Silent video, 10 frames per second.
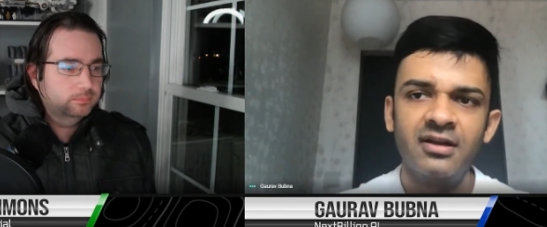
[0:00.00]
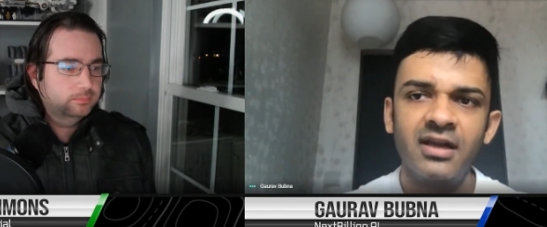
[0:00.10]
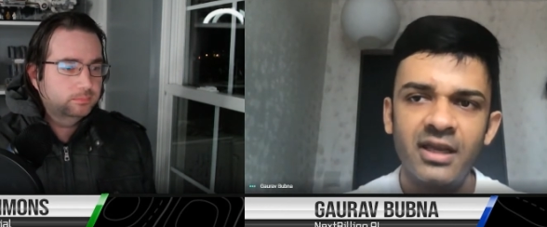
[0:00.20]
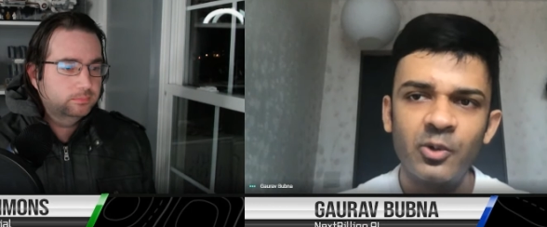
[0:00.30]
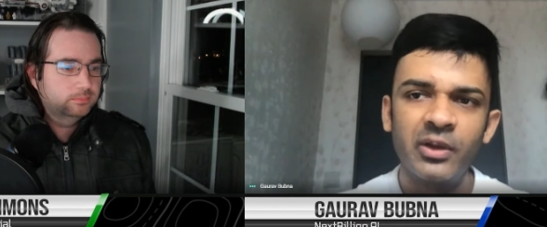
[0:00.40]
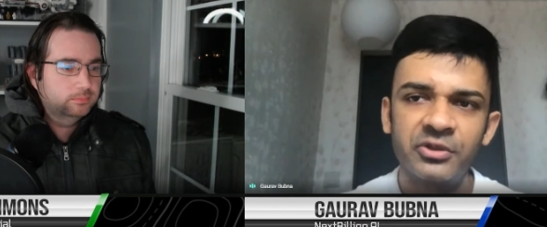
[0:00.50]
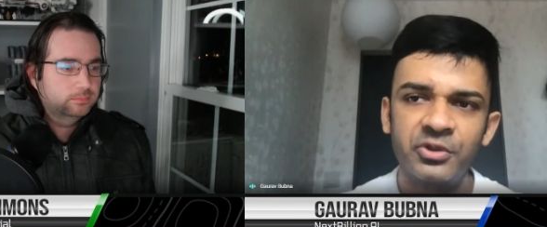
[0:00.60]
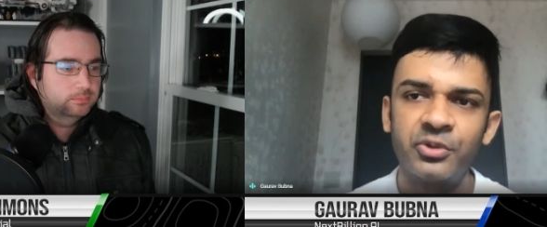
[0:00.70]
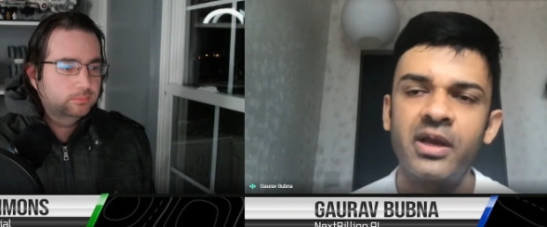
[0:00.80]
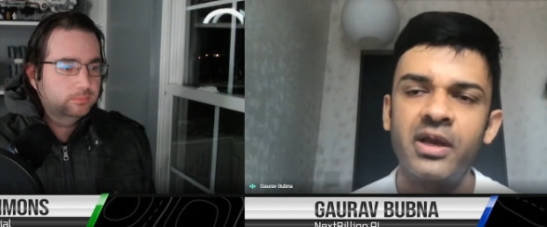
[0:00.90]
Speaker 1: like going
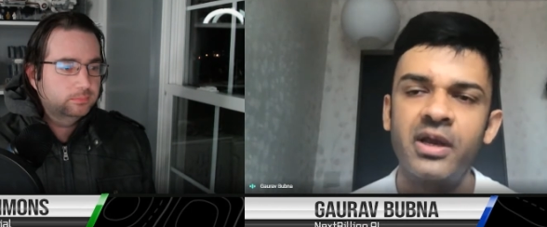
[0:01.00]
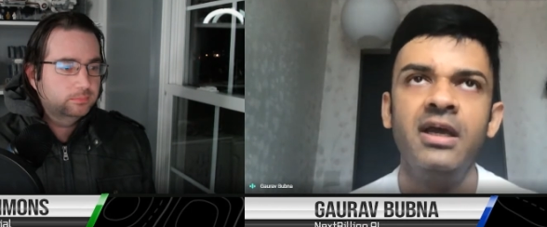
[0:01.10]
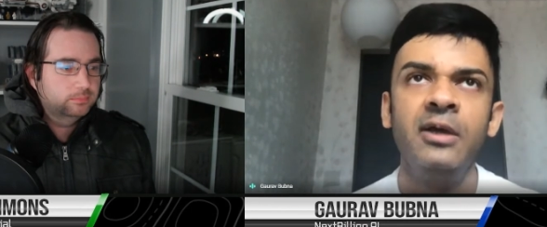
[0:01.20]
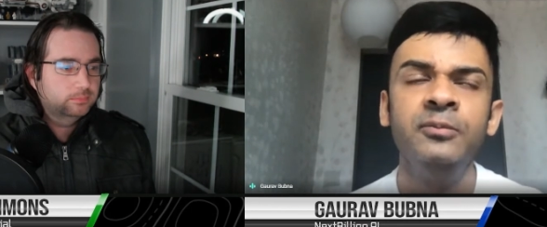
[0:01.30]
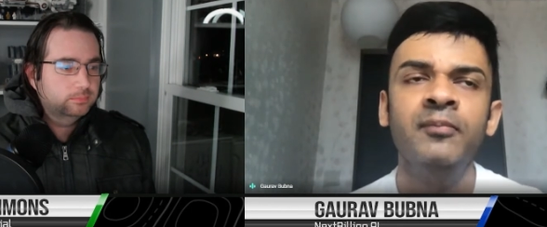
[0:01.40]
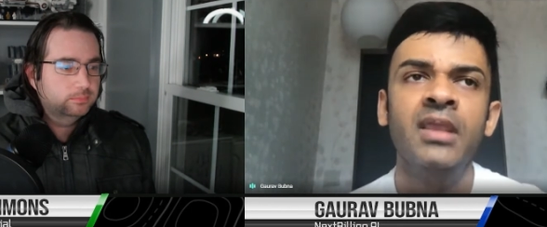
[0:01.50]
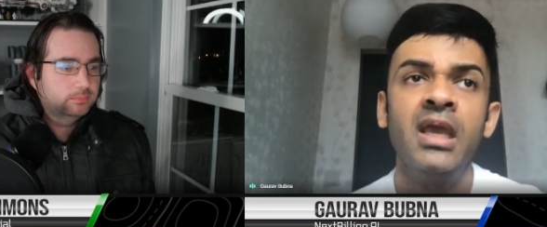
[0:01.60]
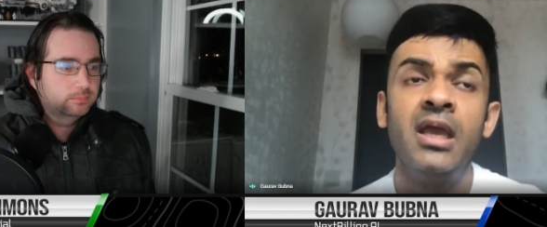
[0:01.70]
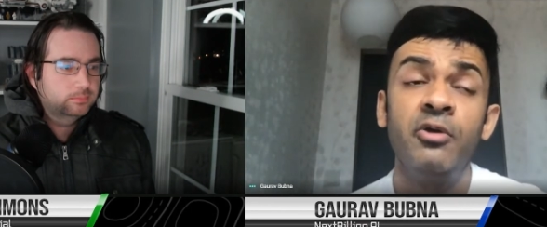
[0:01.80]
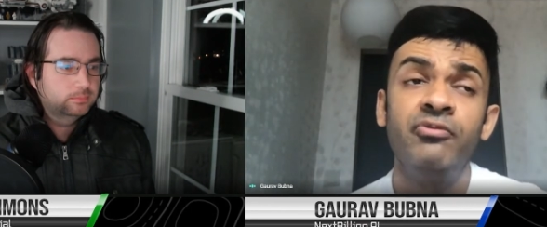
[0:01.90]
through right now.
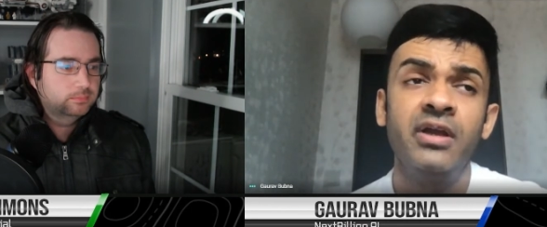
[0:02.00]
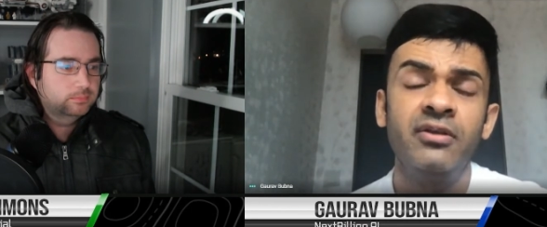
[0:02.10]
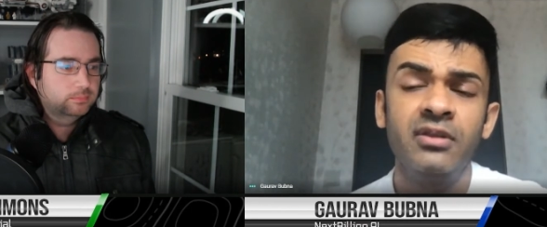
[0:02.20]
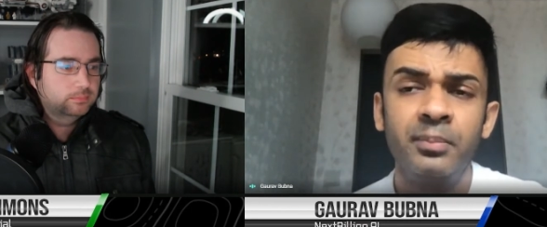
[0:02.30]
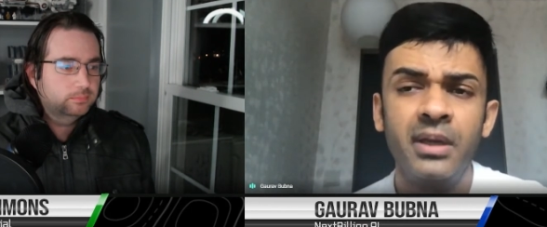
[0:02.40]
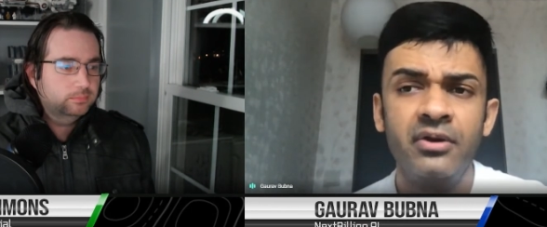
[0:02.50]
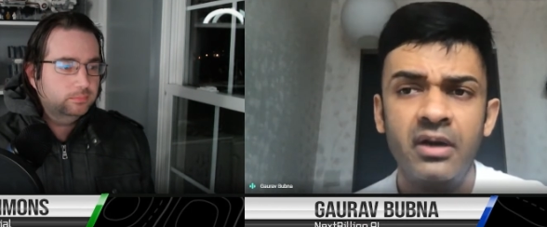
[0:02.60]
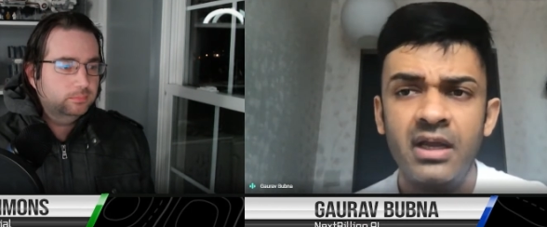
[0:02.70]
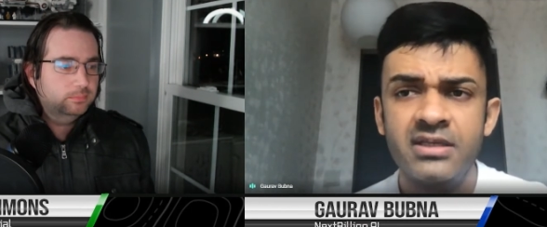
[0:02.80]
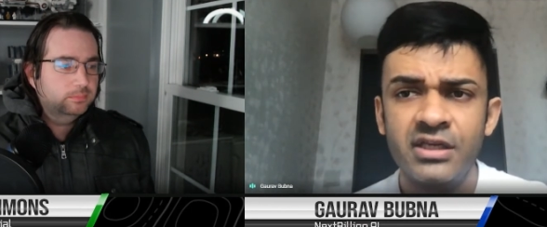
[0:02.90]
One of the big
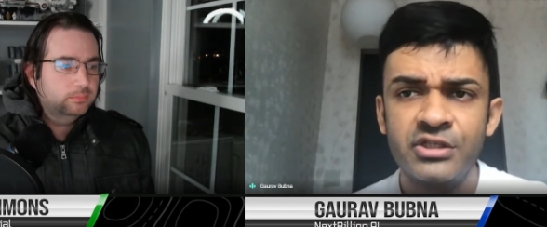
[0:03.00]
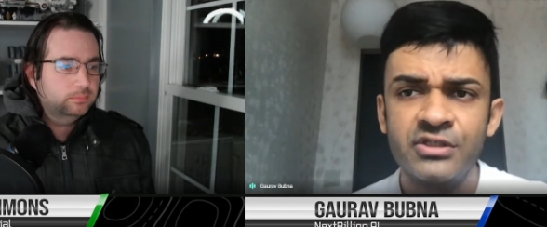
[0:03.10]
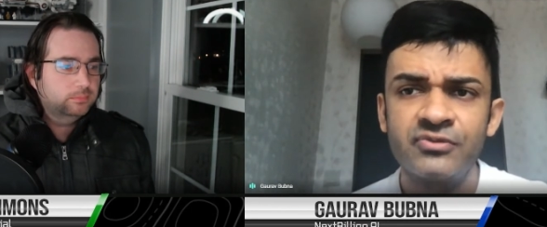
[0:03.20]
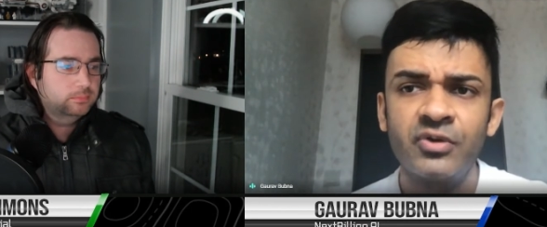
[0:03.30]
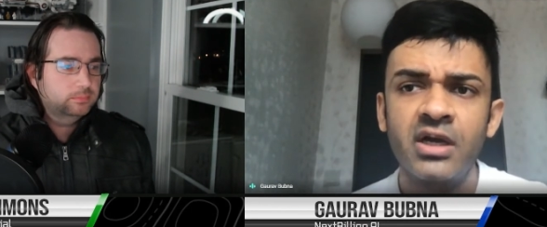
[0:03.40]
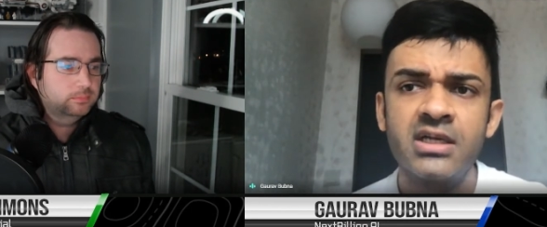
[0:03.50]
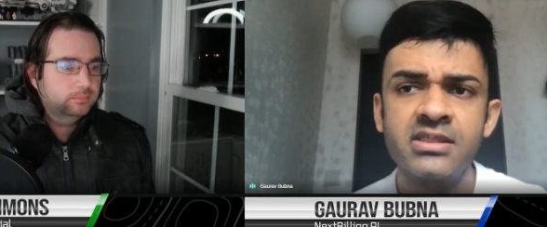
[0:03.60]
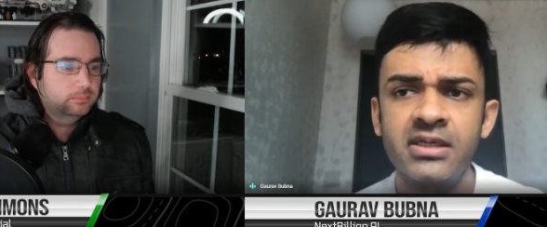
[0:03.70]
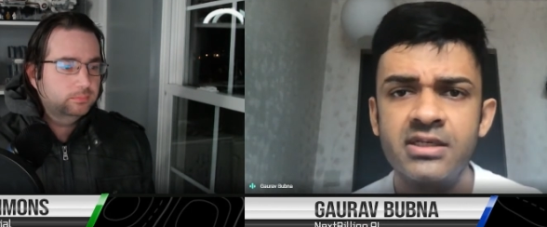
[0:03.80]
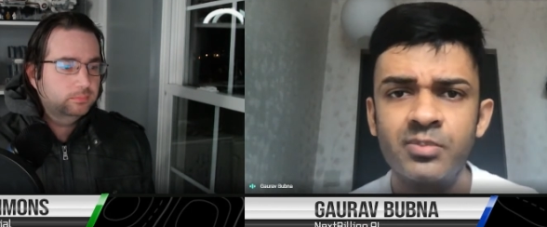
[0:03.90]
realizations for
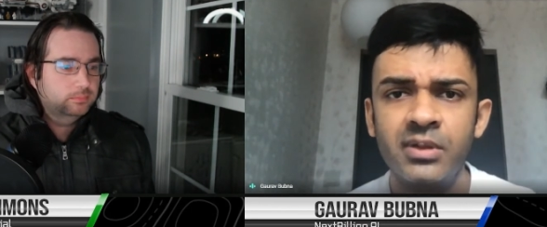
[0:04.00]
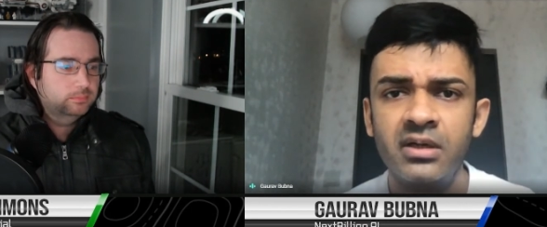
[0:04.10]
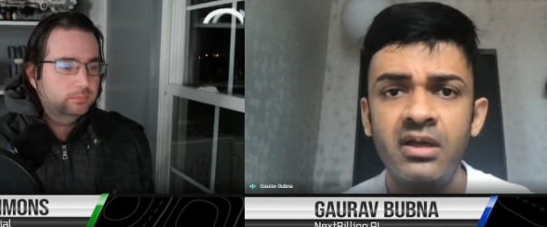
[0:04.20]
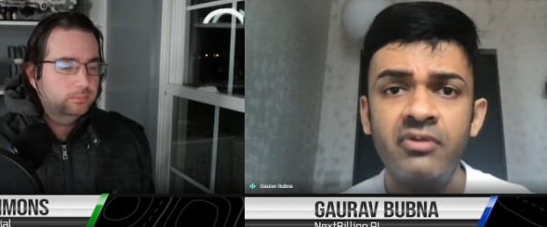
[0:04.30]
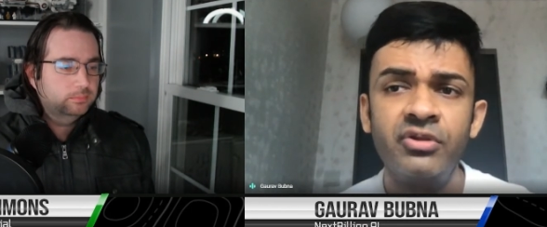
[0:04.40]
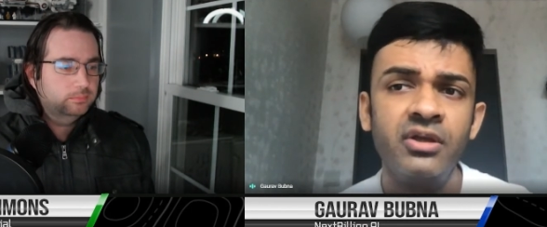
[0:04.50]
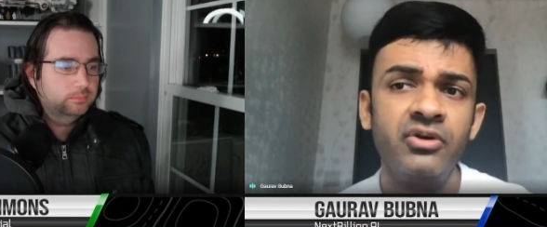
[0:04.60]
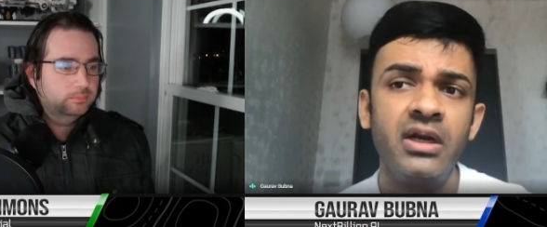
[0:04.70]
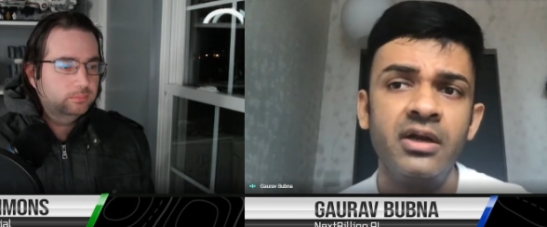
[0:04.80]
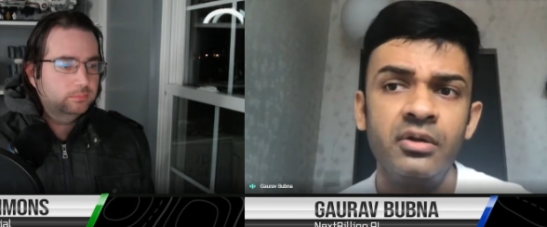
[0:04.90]
us has been everything
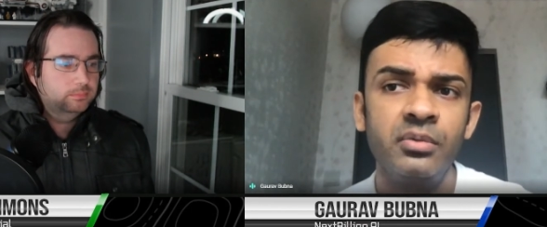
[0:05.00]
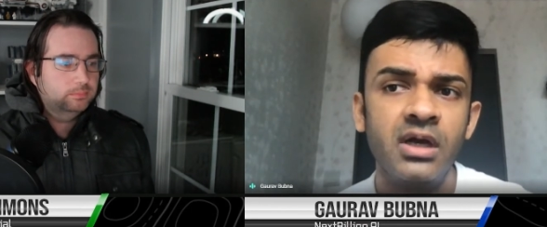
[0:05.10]
related to